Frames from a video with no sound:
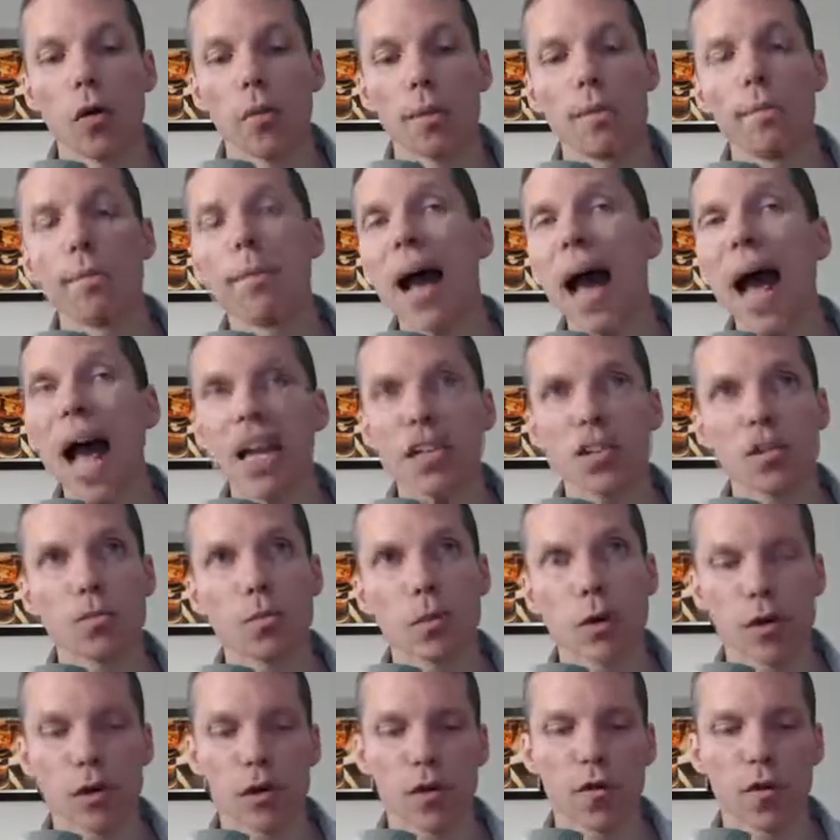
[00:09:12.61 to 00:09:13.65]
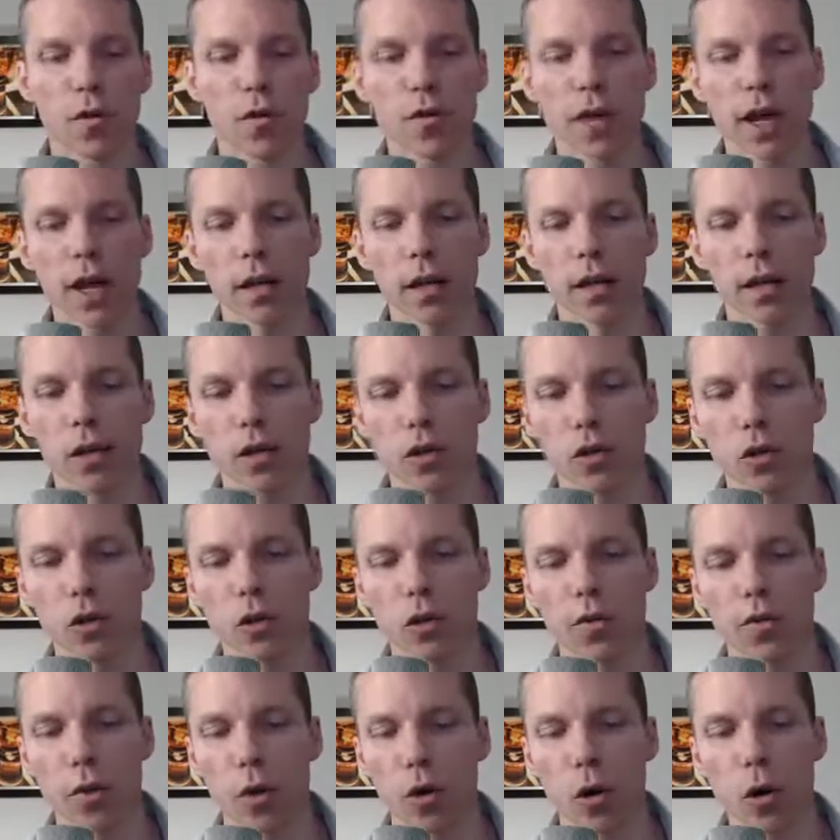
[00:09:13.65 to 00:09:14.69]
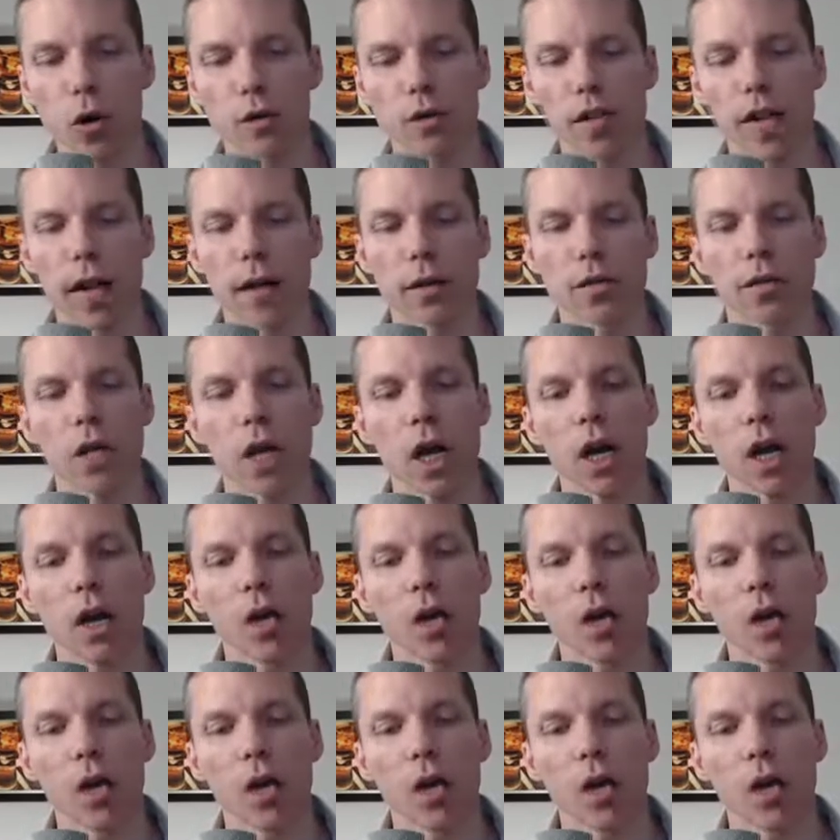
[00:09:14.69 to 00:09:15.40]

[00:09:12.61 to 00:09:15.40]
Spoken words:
mass murder for failing to convert whole towns,